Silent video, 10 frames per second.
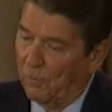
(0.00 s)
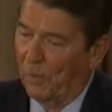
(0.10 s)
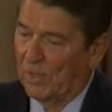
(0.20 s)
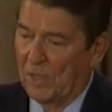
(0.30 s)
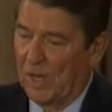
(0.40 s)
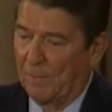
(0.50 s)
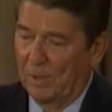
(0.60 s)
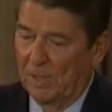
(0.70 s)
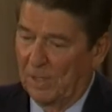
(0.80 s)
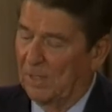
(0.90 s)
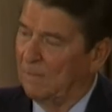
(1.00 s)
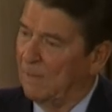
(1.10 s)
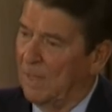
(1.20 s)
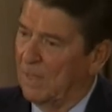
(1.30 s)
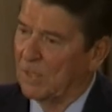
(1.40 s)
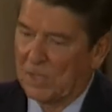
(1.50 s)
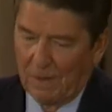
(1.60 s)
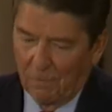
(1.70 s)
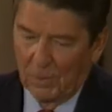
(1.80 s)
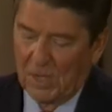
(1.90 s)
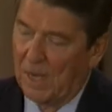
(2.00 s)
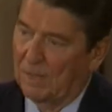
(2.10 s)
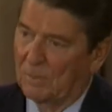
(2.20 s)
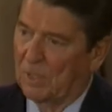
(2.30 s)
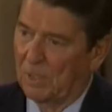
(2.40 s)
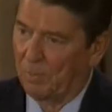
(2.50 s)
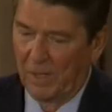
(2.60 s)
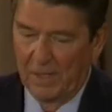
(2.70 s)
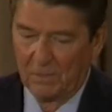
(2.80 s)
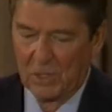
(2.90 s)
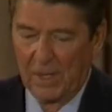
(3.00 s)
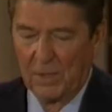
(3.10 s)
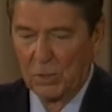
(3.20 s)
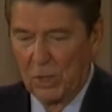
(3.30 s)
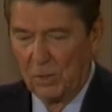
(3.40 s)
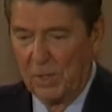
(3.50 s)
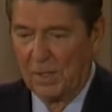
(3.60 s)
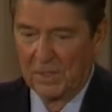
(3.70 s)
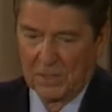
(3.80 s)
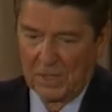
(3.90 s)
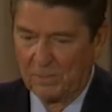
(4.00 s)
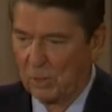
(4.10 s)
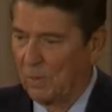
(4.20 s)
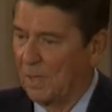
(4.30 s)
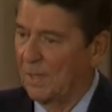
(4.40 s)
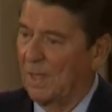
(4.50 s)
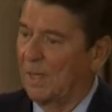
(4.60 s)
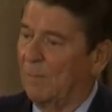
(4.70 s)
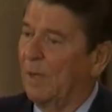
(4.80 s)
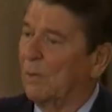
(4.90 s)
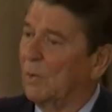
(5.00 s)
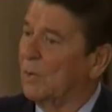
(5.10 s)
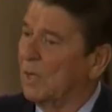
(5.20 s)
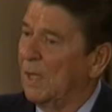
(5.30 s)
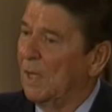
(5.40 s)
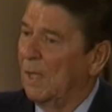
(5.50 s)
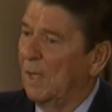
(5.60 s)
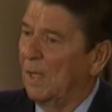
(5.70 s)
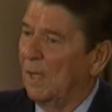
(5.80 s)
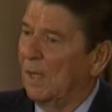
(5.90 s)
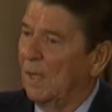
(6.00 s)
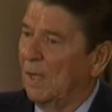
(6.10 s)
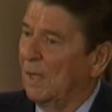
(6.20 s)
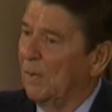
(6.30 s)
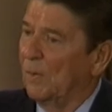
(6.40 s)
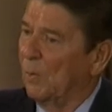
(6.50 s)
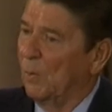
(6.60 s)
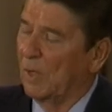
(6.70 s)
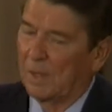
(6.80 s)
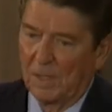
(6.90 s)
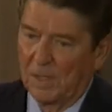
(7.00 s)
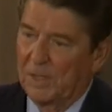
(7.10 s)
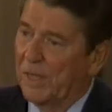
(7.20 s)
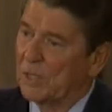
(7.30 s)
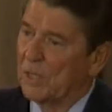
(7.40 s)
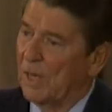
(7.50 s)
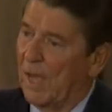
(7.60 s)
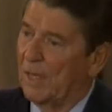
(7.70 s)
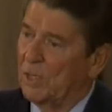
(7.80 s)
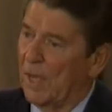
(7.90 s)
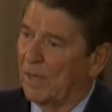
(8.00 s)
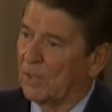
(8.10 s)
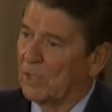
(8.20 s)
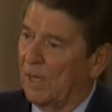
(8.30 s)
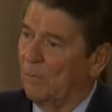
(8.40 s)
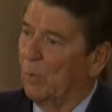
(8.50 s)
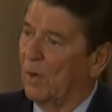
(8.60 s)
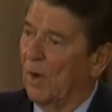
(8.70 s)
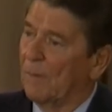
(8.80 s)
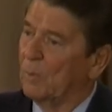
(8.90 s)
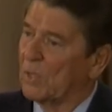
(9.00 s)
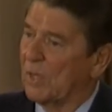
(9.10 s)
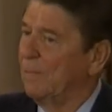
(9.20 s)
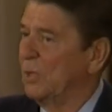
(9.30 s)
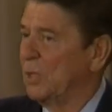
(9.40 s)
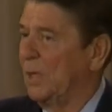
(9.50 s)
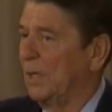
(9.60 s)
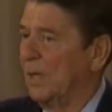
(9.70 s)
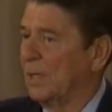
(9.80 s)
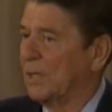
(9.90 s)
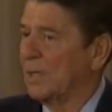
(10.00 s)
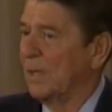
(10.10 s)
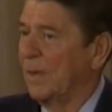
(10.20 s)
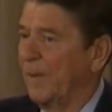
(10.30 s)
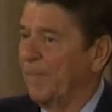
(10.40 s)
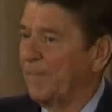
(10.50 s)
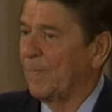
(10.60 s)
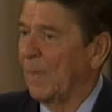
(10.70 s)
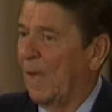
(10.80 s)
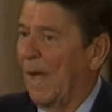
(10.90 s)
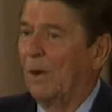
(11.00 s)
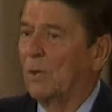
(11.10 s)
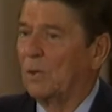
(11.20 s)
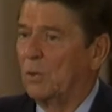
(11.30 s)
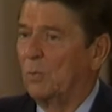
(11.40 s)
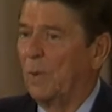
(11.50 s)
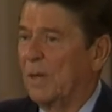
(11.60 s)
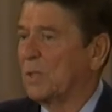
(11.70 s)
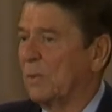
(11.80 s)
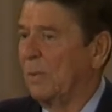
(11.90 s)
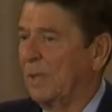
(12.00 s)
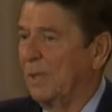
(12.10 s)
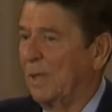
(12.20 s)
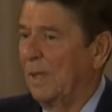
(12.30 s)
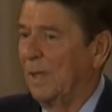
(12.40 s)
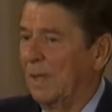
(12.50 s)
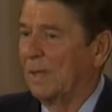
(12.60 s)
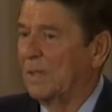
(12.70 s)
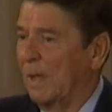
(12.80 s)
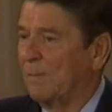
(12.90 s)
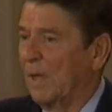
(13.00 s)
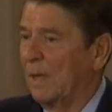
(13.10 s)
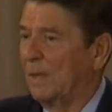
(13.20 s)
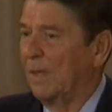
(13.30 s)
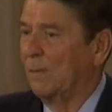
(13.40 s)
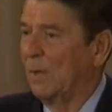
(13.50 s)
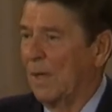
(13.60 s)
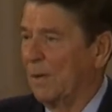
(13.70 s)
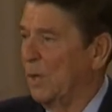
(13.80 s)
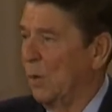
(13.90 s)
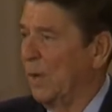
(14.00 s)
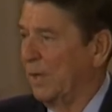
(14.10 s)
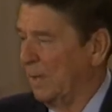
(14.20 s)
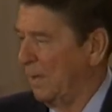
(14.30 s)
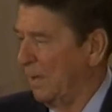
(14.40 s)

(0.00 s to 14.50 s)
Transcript: for example, in the several times that the plane was in Algeria and subsequently then in Beirut, with a dozen hijackers on board armed with submachine guns, how could you possibly attempt anything without knowing